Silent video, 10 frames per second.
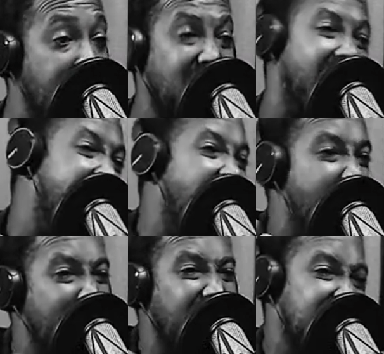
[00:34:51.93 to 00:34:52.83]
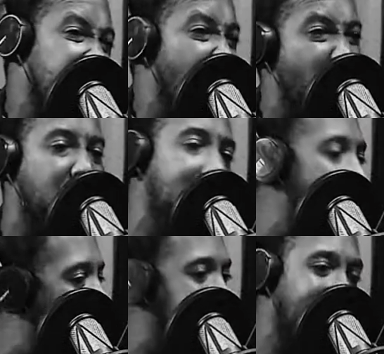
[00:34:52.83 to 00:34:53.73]
You're like, man, this nigga Warren.
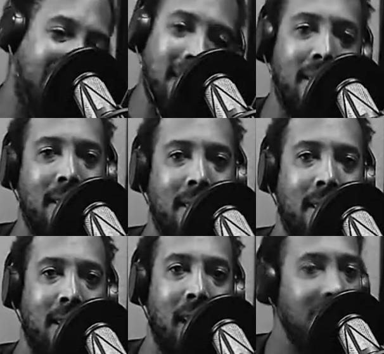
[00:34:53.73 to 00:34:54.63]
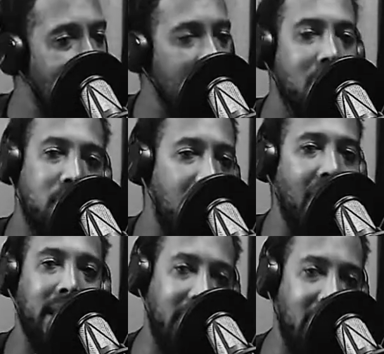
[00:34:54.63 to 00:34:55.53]
Nah, nigga. They tell you to do
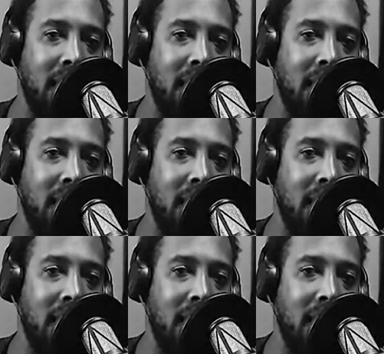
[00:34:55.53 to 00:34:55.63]
that shit.